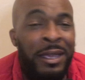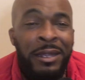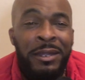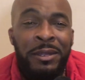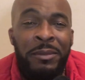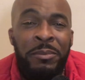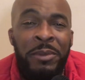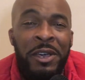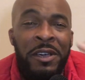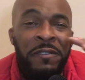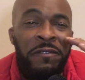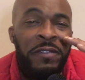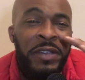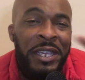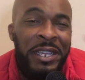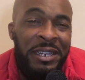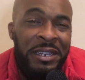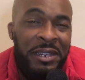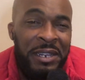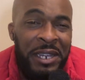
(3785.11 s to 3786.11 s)
the
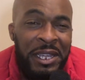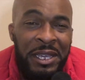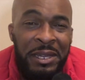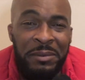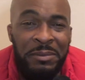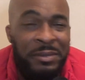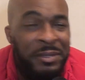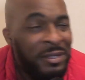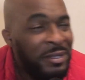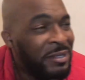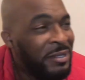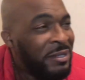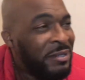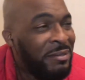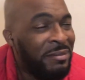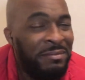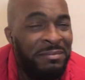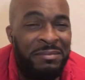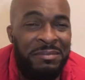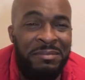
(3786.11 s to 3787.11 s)
motherfucking lips,
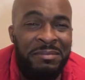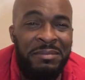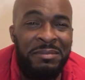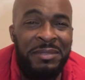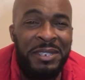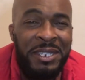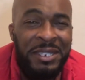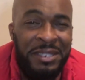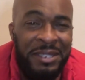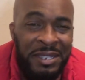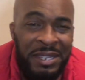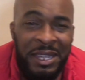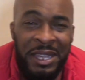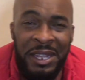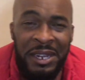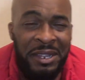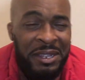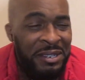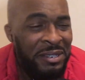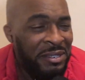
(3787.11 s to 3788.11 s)
the
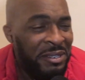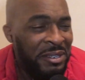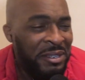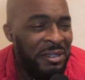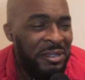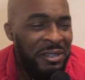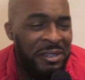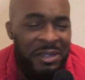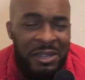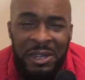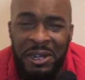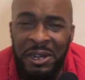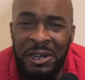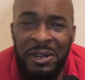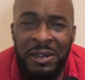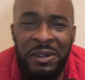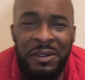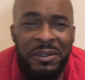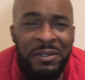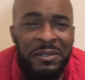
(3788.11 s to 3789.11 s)
titties, the
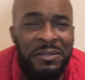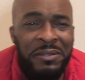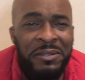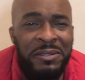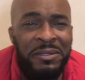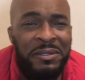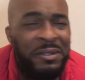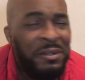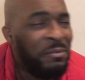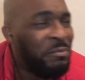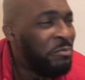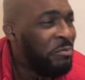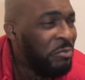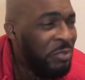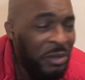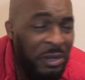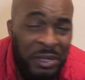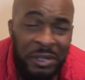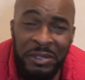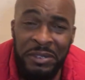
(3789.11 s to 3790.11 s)
curves, the
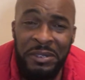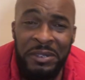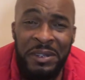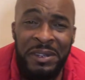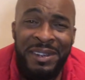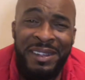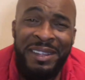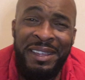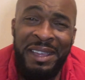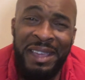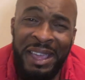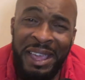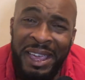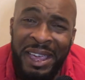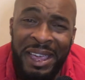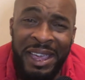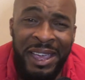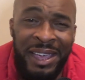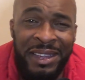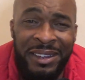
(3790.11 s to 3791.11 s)
pussy, the
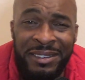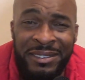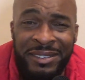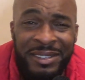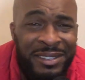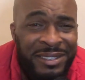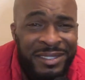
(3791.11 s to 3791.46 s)
ass,